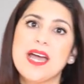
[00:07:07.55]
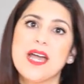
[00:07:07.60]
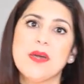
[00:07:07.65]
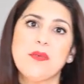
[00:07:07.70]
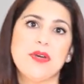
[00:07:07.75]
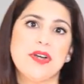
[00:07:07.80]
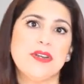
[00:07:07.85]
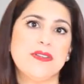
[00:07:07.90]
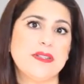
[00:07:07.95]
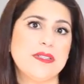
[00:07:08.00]
I
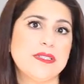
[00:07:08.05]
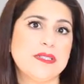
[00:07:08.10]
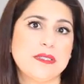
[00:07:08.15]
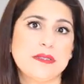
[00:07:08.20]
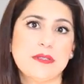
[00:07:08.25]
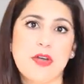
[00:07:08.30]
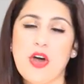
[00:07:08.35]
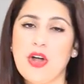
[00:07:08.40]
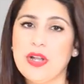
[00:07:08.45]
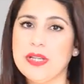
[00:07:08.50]
wear
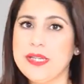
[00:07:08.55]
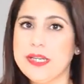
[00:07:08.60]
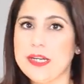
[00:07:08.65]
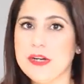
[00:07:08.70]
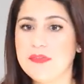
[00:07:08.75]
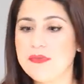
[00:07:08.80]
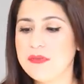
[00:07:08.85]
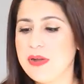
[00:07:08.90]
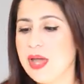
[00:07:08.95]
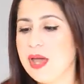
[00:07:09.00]
this all
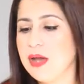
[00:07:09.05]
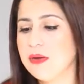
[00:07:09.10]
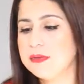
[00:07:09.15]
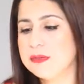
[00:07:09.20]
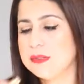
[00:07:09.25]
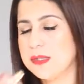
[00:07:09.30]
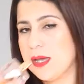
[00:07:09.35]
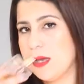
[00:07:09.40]
year round.